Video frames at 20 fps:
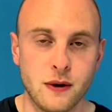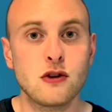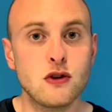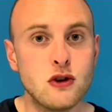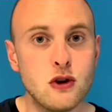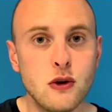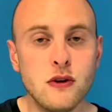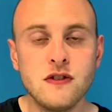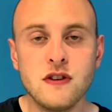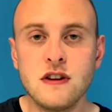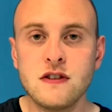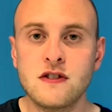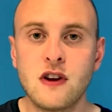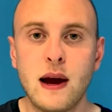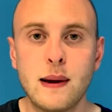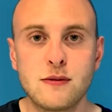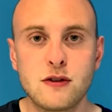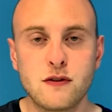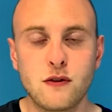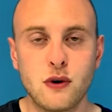So use these
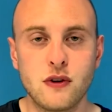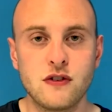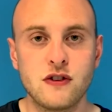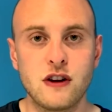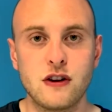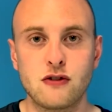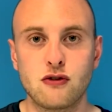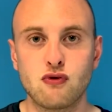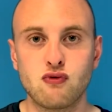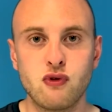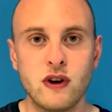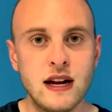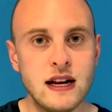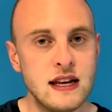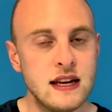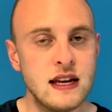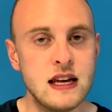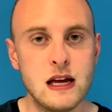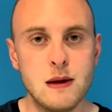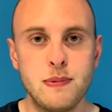types of content to really
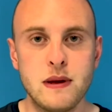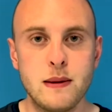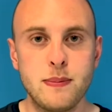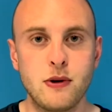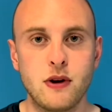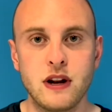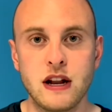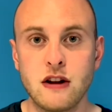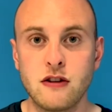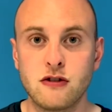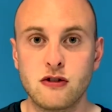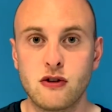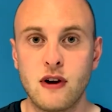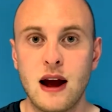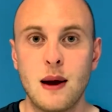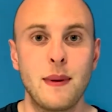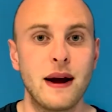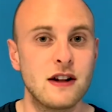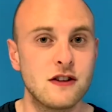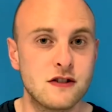keep people on
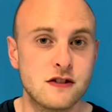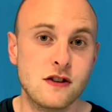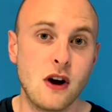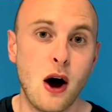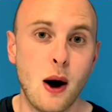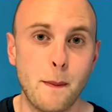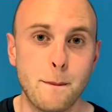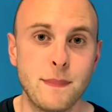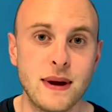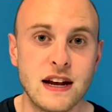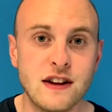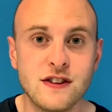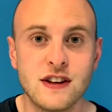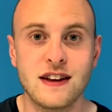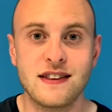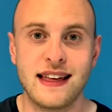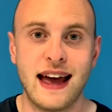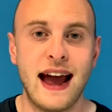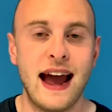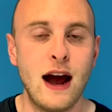Instagram and start
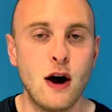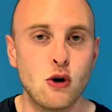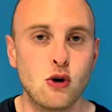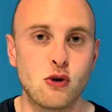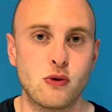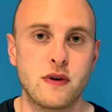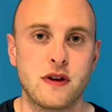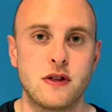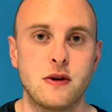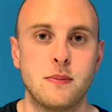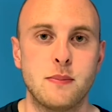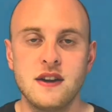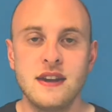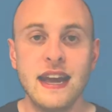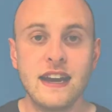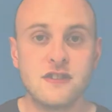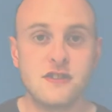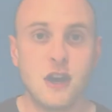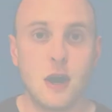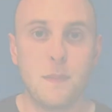beating that algorithm.
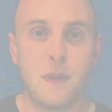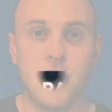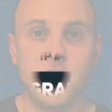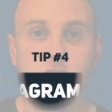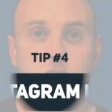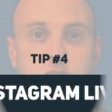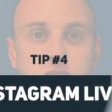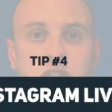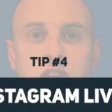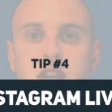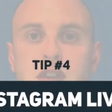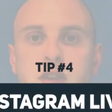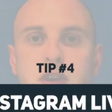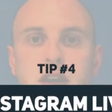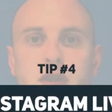Next up, another thing that